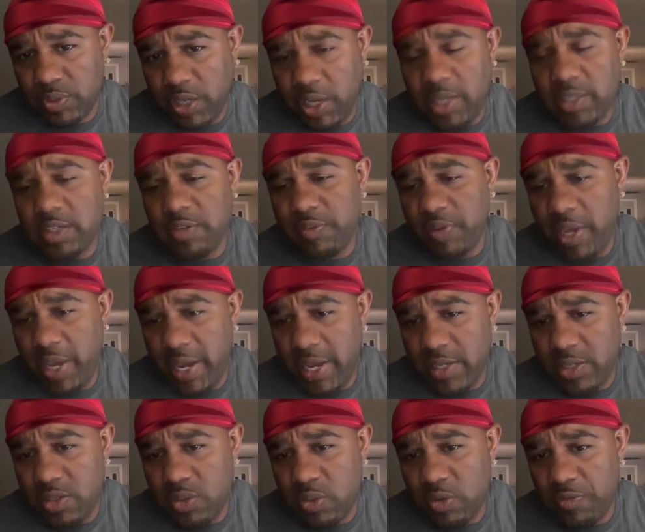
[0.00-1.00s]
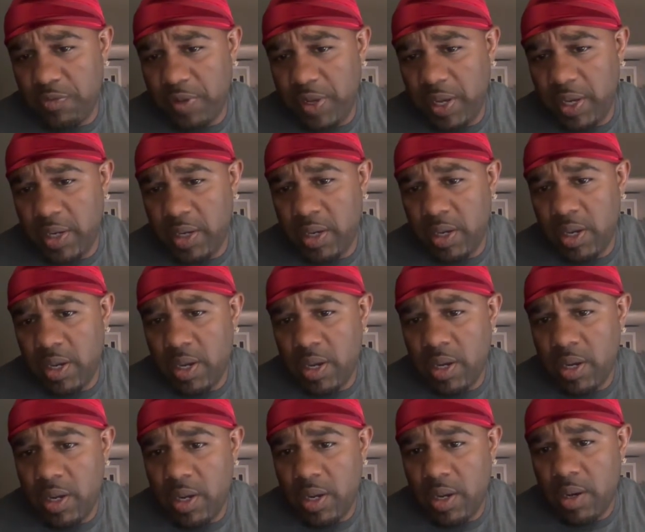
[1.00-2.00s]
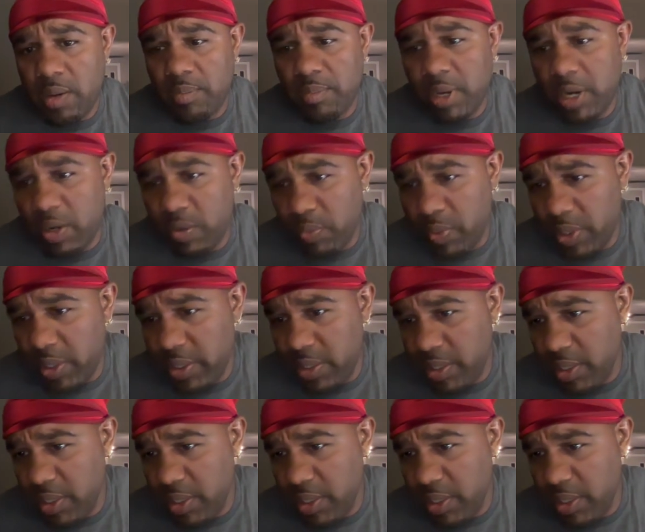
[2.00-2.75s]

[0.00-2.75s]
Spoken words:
as if it has no effect, but it really